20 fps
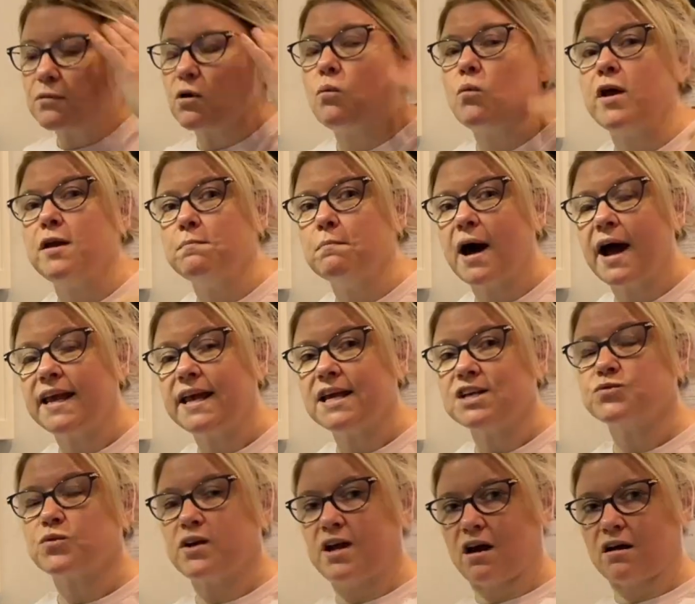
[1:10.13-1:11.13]
When my kids
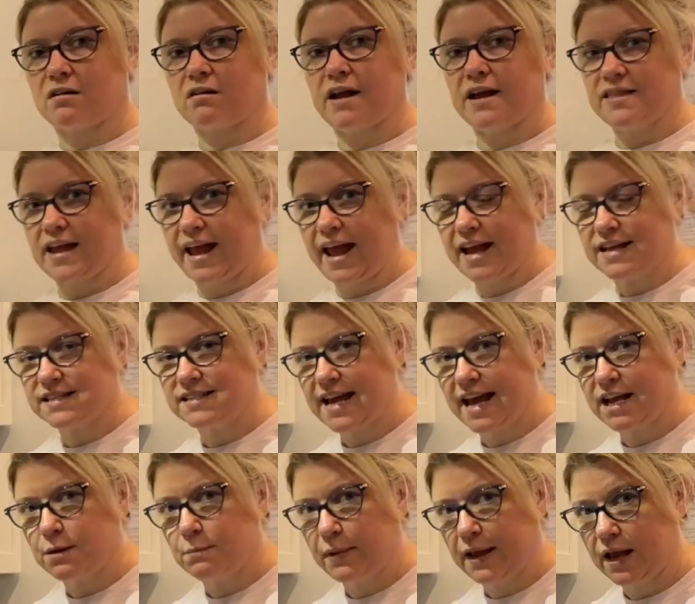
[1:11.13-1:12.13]
were younger and they had to
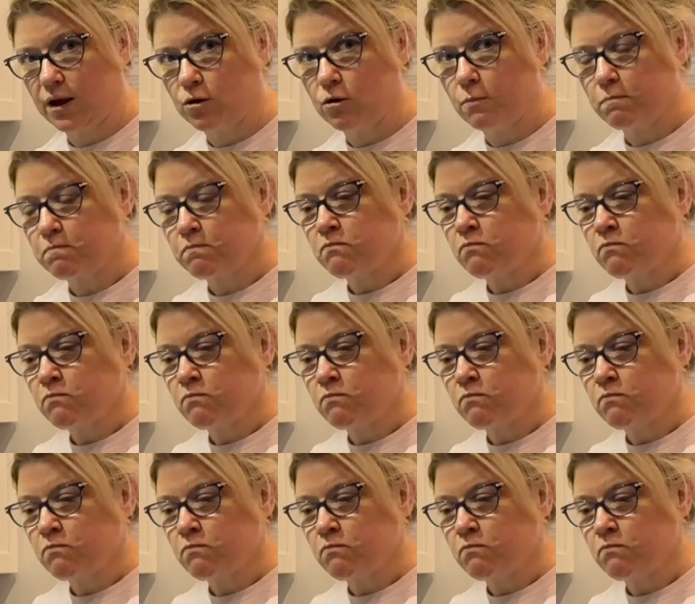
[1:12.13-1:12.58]
take a peel,